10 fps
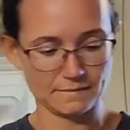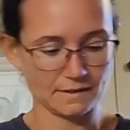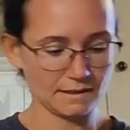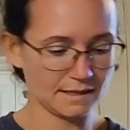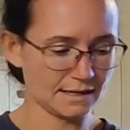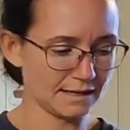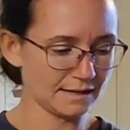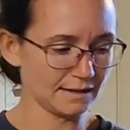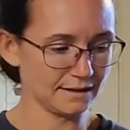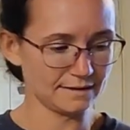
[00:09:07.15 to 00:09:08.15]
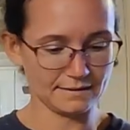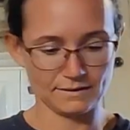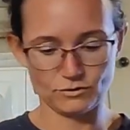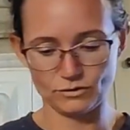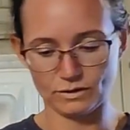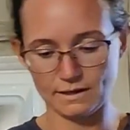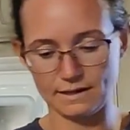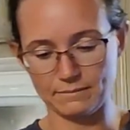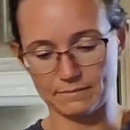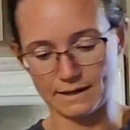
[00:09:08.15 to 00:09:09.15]
And then I like to usually
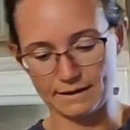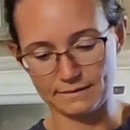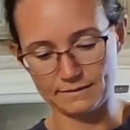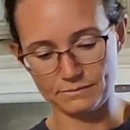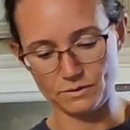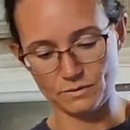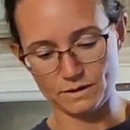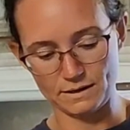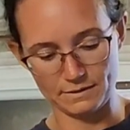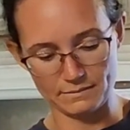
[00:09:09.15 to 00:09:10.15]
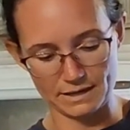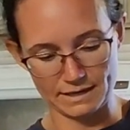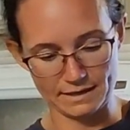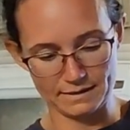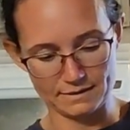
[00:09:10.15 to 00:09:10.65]
keep my spoon nearby